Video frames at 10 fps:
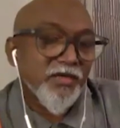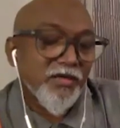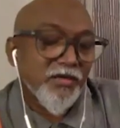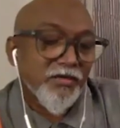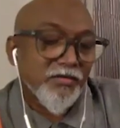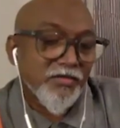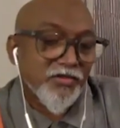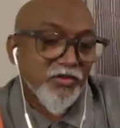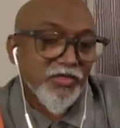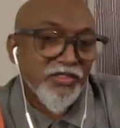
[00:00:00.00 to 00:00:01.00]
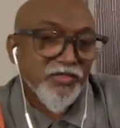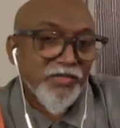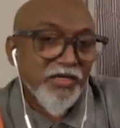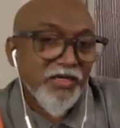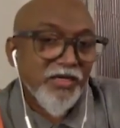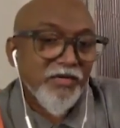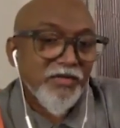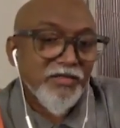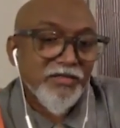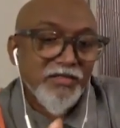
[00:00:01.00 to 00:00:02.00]
Uh, the students' biennale
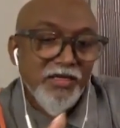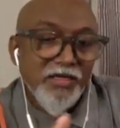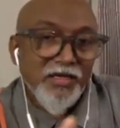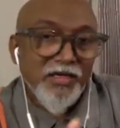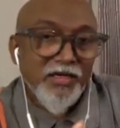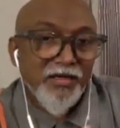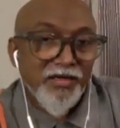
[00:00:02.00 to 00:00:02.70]
was uh,